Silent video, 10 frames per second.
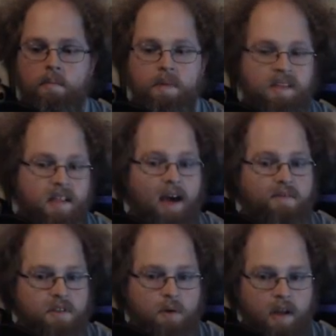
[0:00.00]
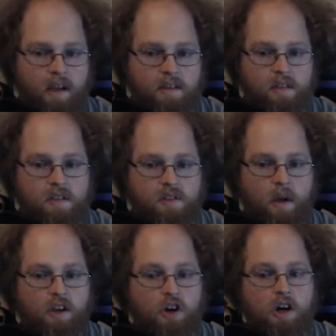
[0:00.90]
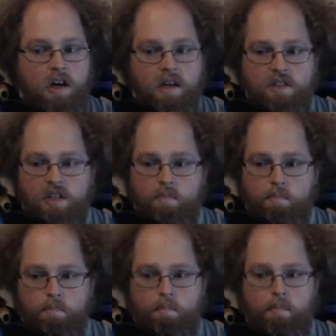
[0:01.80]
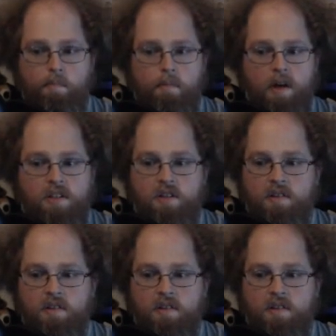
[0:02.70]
Because I have stone hands, so I could just punch their